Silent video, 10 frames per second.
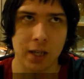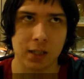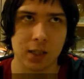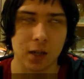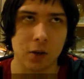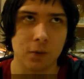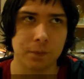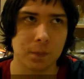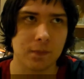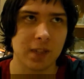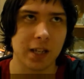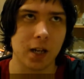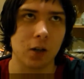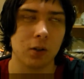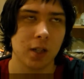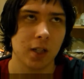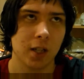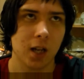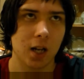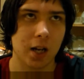So, you know,
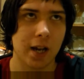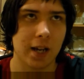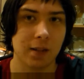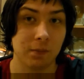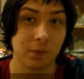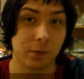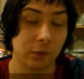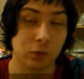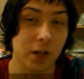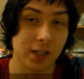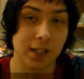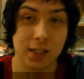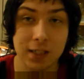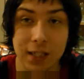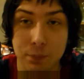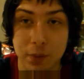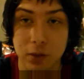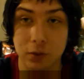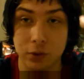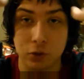and for Christ's sakes, he did
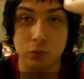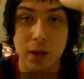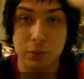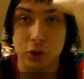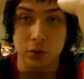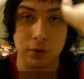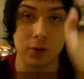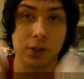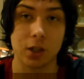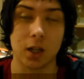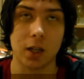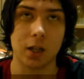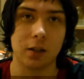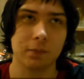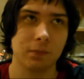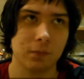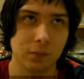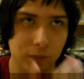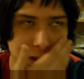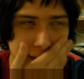build the web shooters.
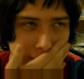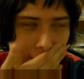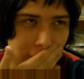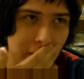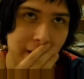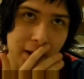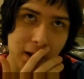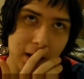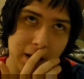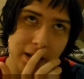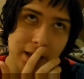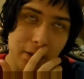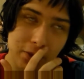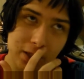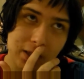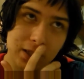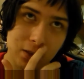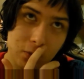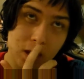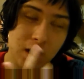You know, and that was
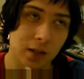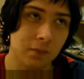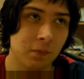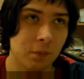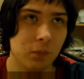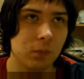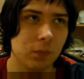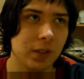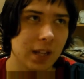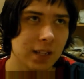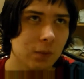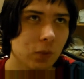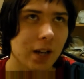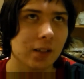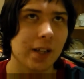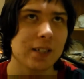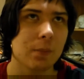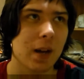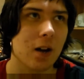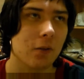what I liked
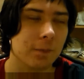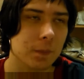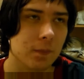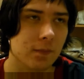about